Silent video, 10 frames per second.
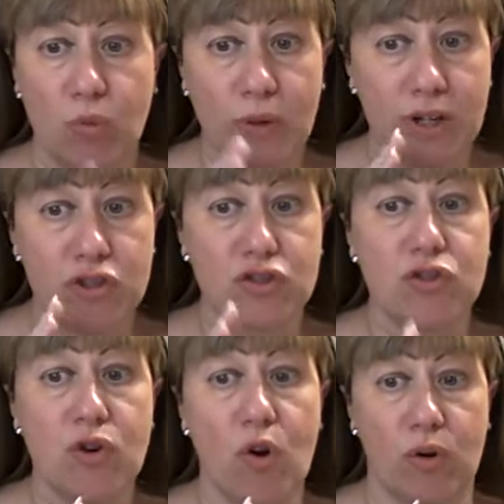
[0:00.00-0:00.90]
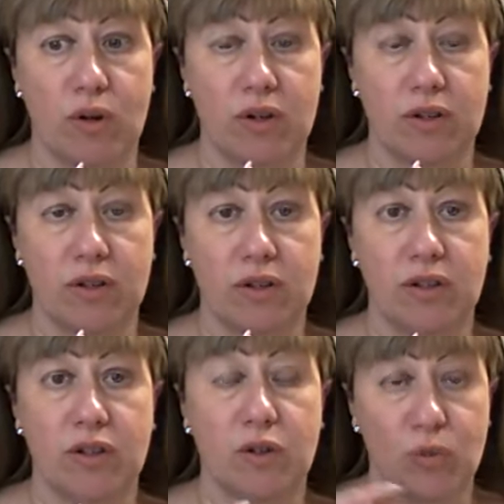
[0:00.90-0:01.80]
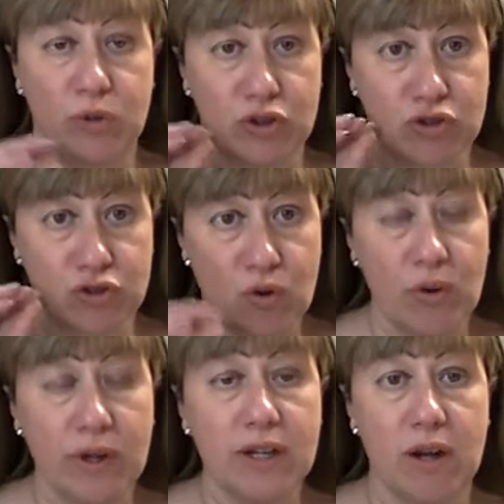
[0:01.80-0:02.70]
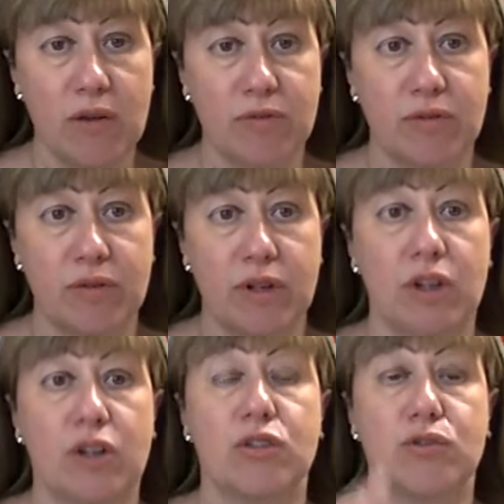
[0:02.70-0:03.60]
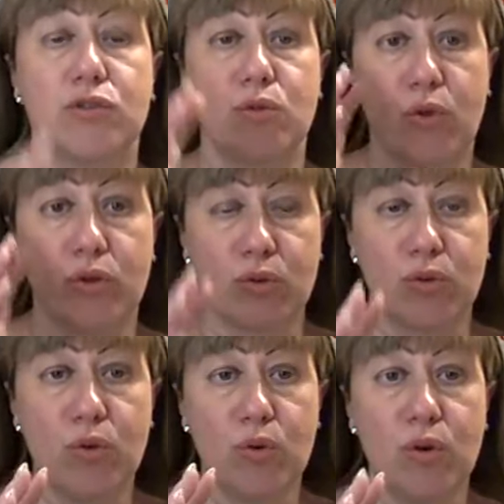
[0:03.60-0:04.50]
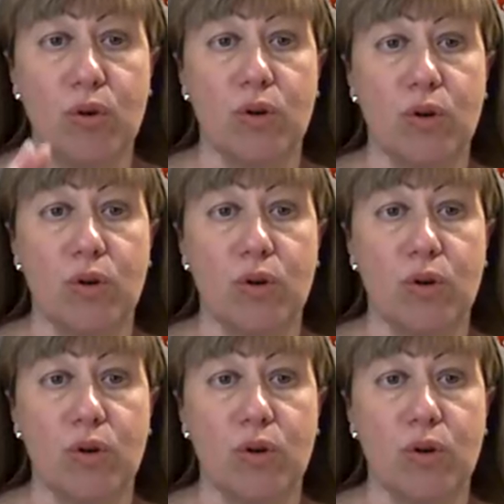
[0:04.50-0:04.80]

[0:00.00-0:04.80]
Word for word: We are strong. We're strong enough to go through